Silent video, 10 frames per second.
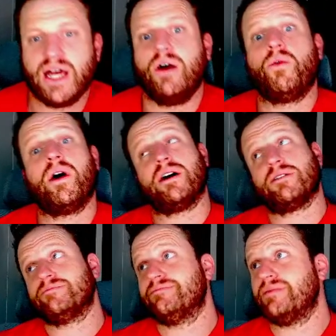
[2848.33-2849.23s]
well,
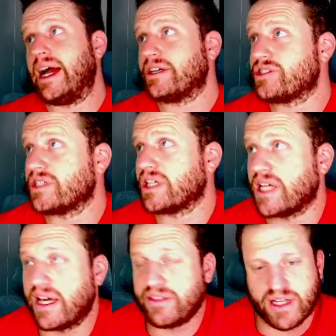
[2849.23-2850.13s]
actually,
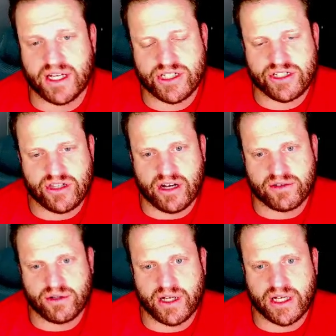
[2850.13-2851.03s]
I think I just thought of a
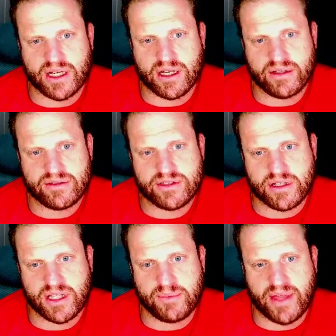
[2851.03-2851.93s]
way to
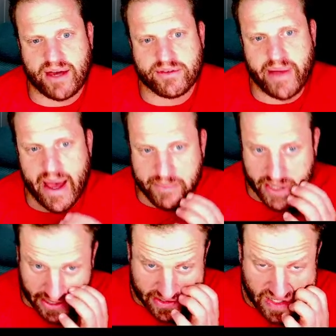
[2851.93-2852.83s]
keep that from
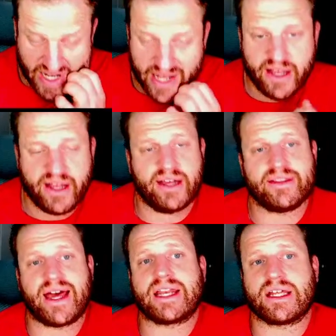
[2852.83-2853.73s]
happening. And
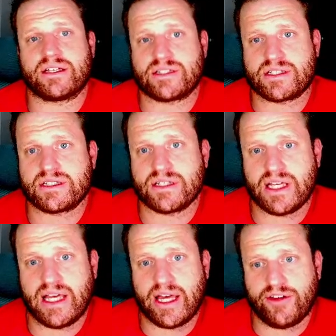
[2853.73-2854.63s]
that is,
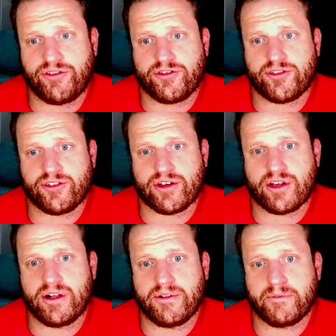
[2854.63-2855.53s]
if
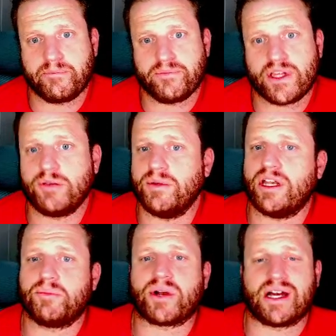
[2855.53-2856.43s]

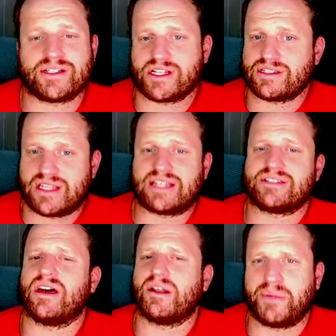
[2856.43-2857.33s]
community projects, that's
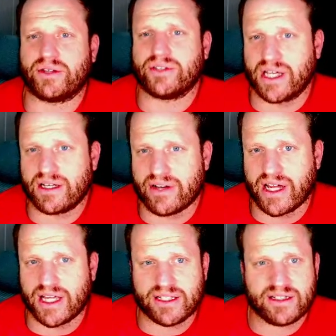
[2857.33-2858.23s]
not a building,
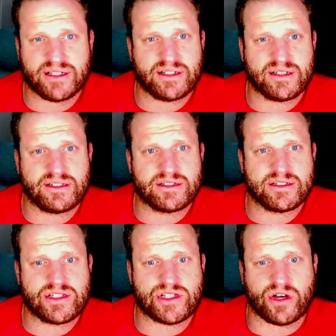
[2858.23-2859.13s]
right?
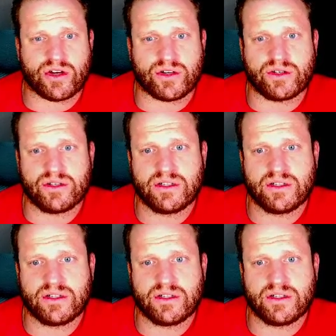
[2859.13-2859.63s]
So